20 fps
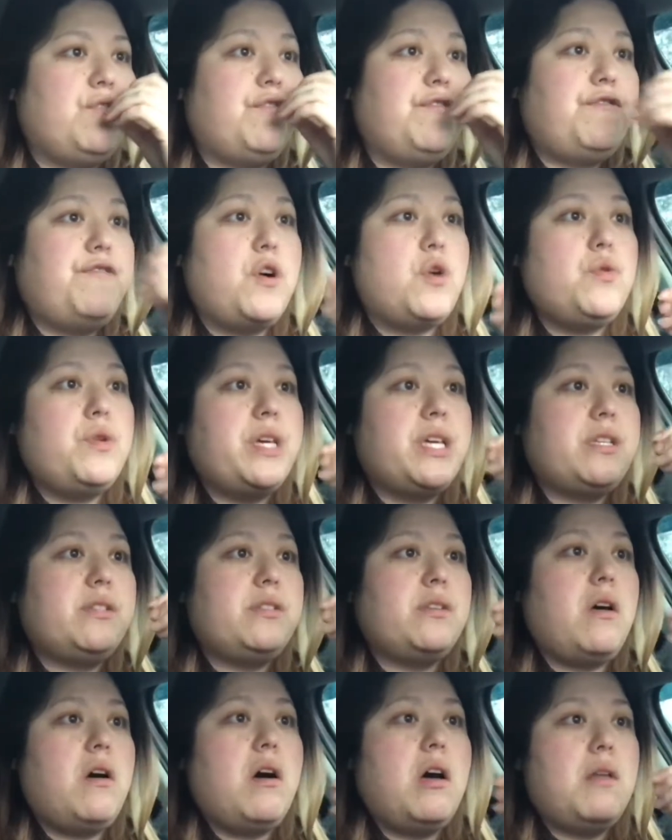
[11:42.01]

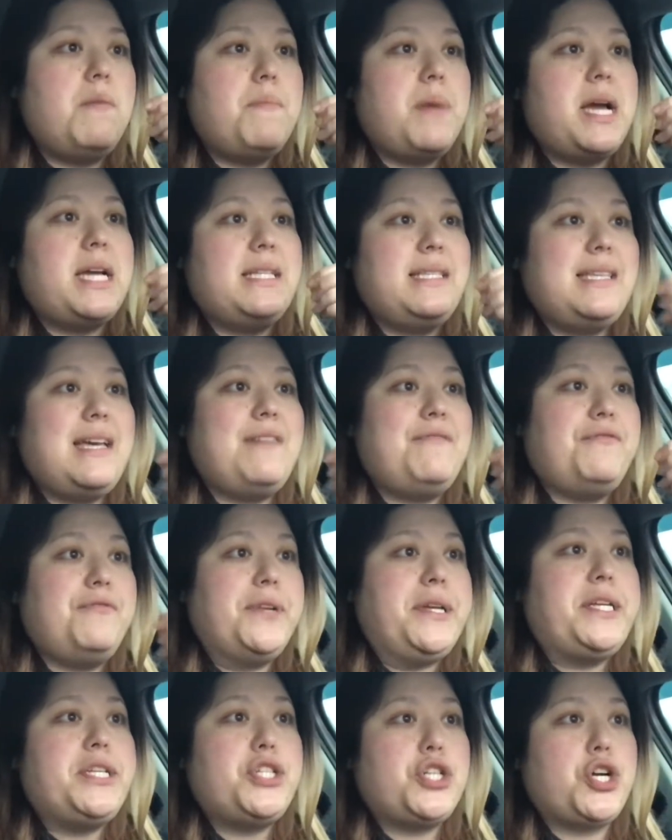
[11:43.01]
focus on my
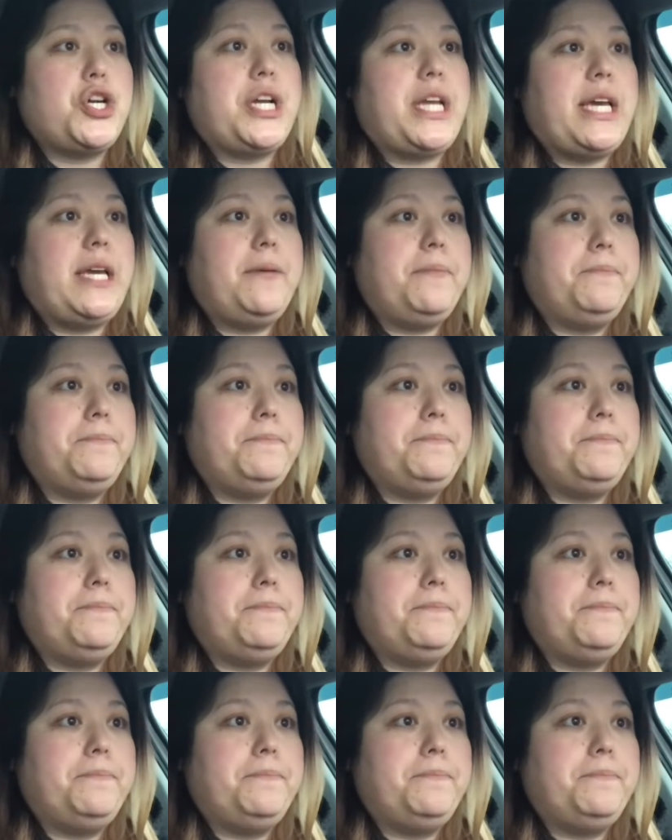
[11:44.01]
debt-free journey.